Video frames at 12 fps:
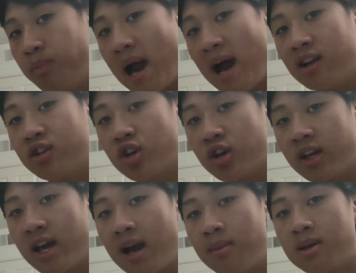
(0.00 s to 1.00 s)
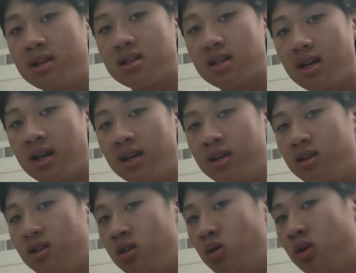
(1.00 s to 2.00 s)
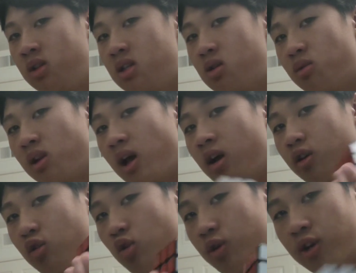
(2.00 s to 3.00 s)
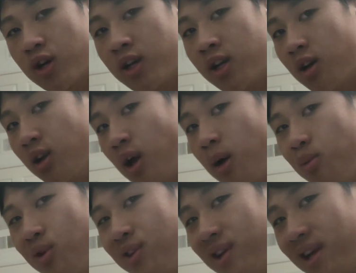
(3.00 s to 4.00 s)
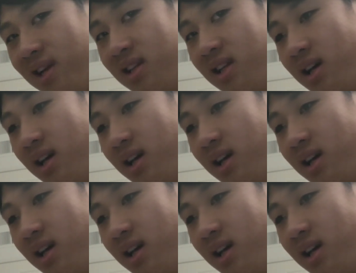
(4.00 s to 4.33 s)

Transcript: bad turning habits, and you will need to rely on corner cutting a lot more than anything